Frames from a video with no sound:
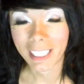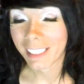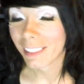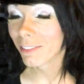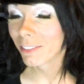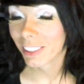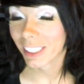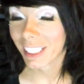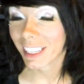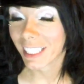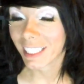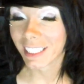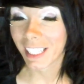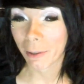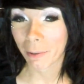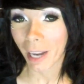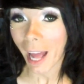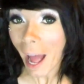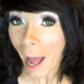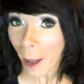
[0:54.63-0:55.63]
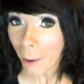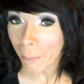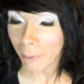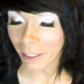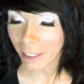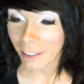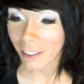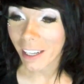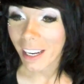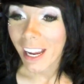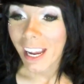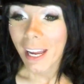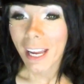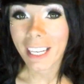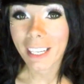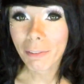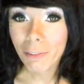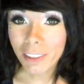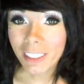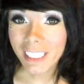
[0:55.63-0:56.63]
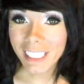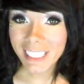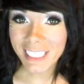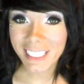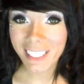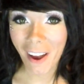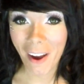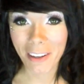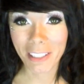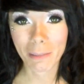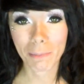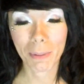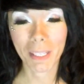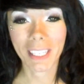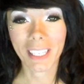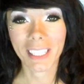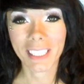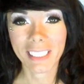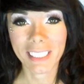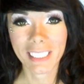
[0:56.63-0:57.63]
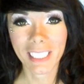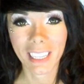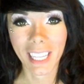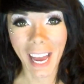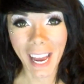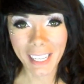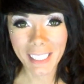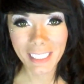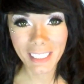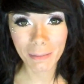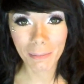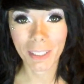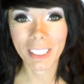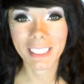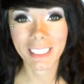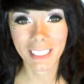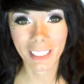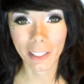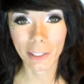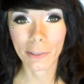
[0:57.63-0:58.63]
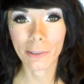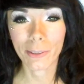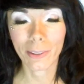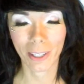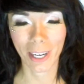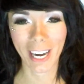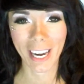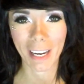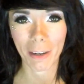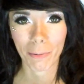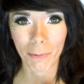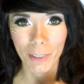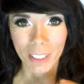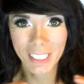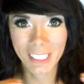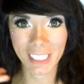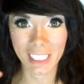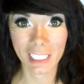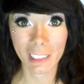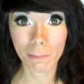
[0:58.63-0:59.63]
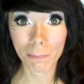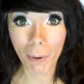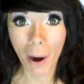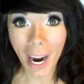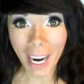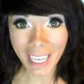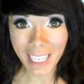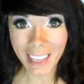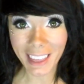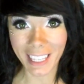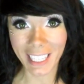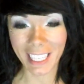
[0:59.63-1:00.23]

I didn't really think that would happen, and it really sucks because last month's Loot Crate was spy